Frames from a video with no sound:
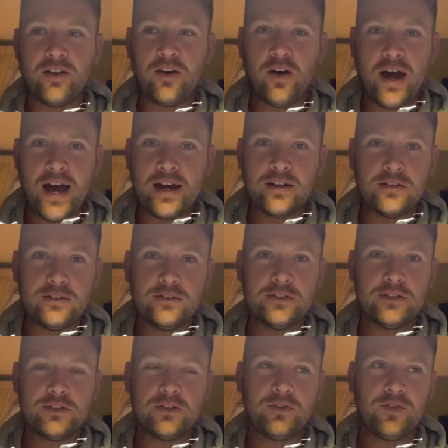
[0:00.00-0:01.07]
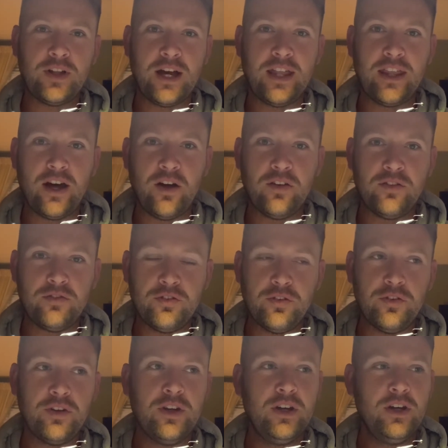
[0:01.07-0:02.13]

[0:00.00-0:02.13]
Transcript: got hackles and stuff like that on the front,